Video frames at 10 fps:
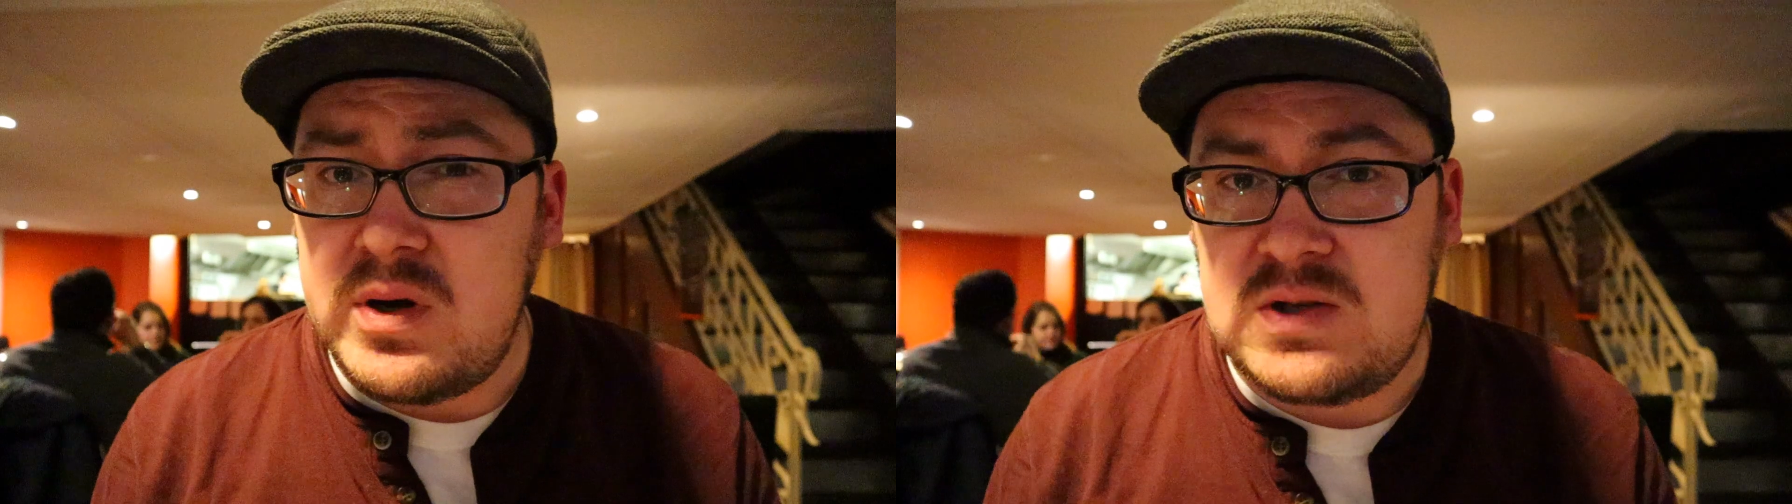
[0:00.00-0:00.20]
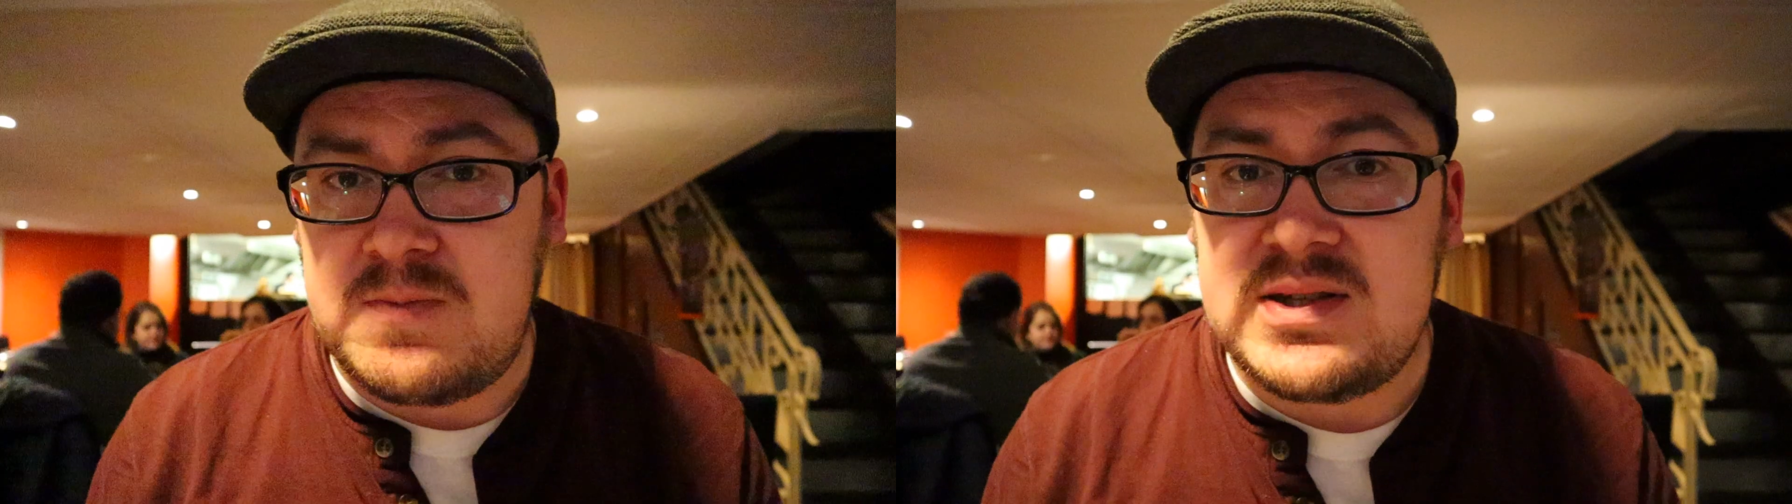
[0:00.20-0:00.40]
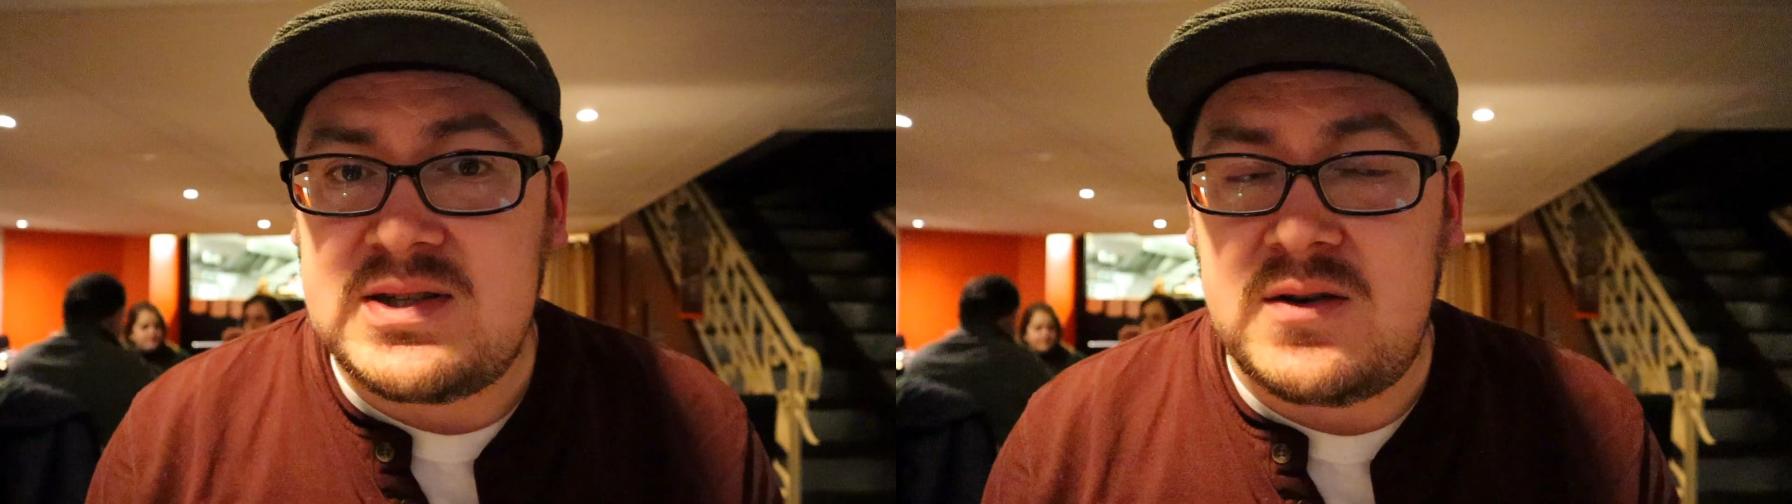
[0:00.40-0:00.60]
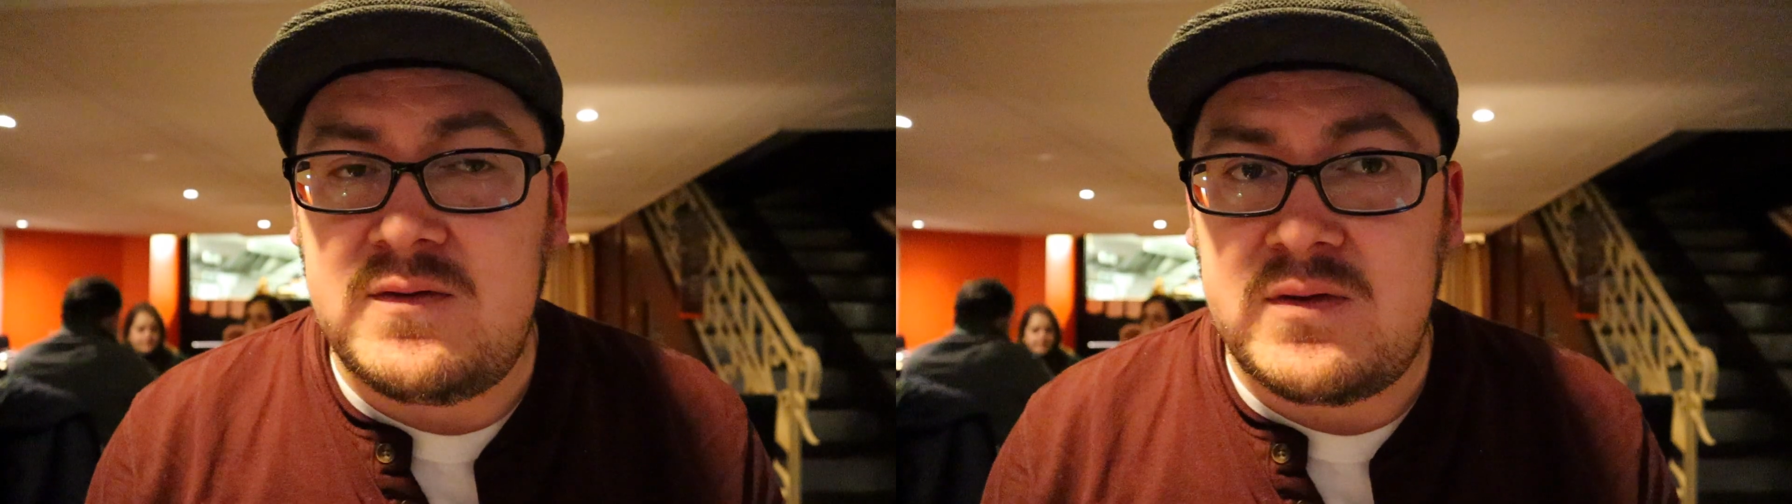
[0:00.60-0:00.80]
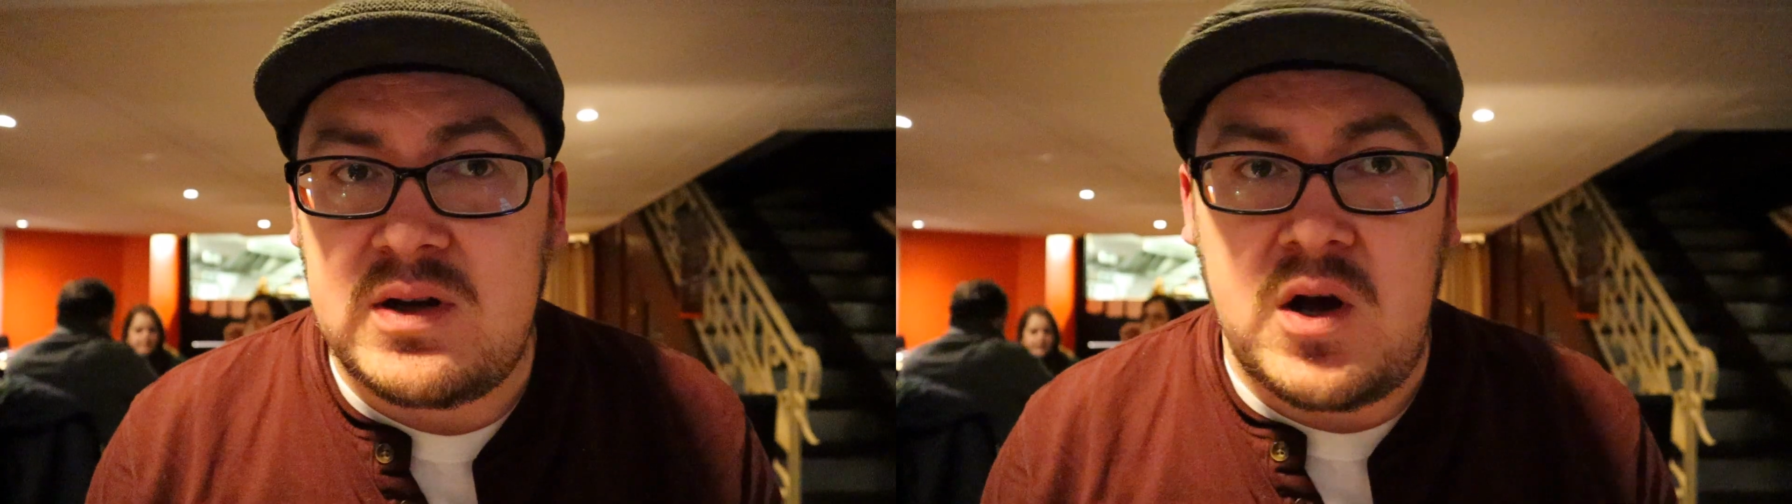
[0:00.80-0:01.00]
expensive,
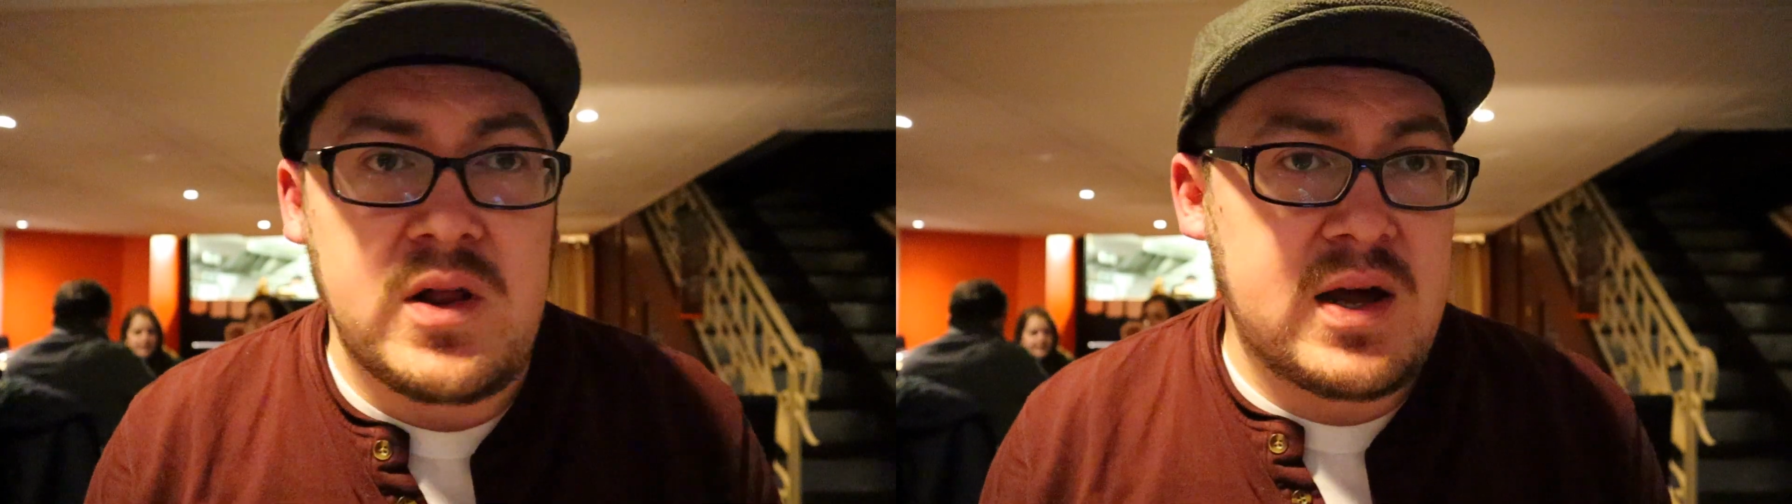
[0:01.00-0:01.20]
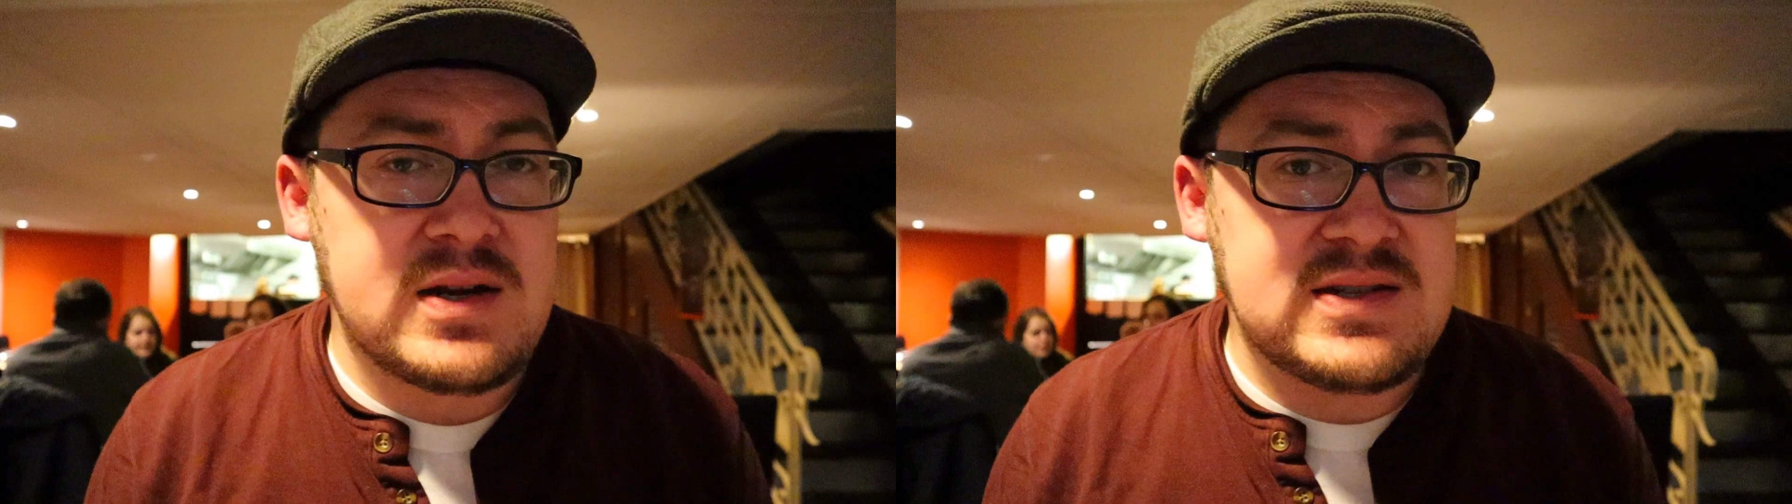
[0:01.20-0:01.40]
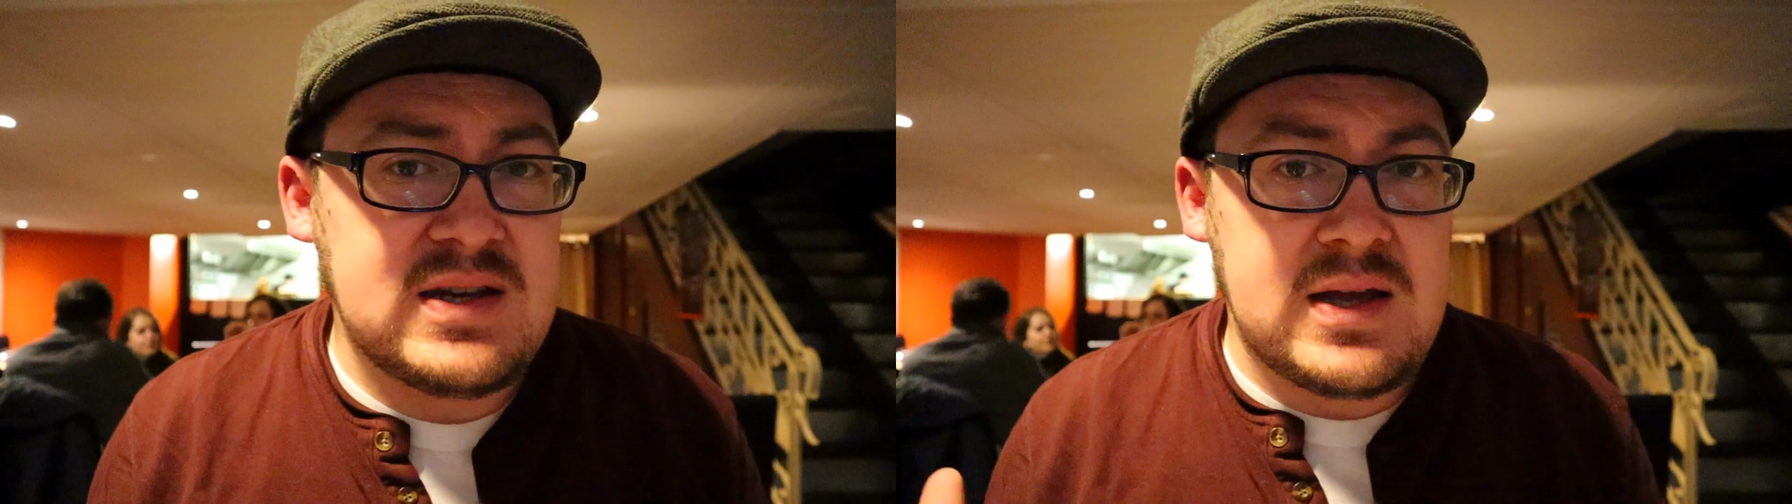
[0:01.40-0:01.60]
in all honesty.